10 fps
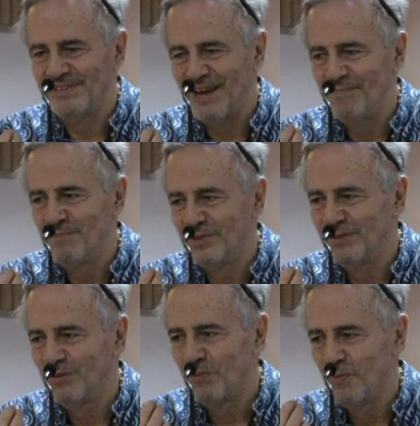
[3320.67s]
I
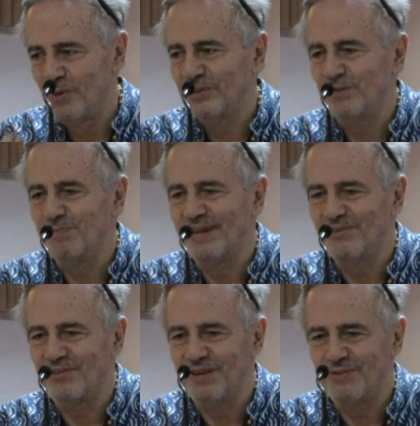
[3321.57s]
don't want to be a
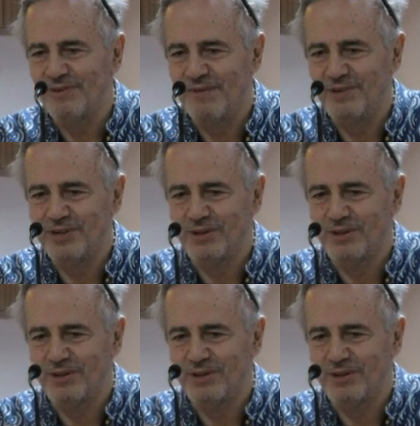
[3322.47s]
tree for every